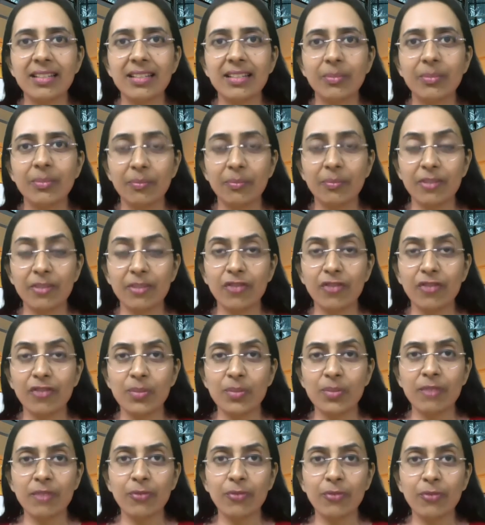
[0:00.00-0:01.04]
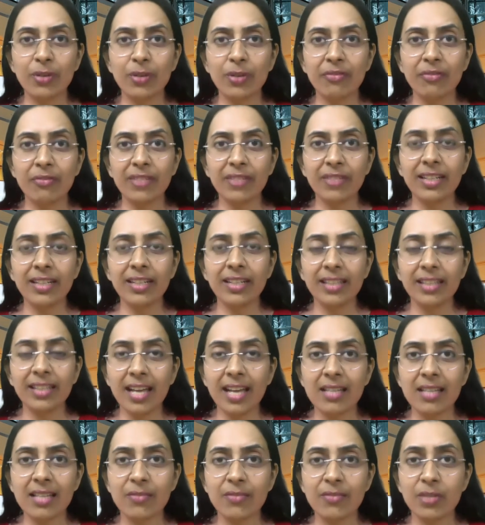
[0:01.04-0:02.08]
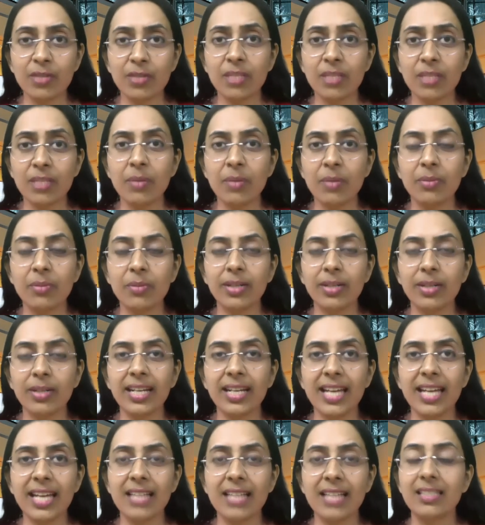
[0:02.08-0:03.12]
But was my food different? Yes. Was it my birthday? Yes.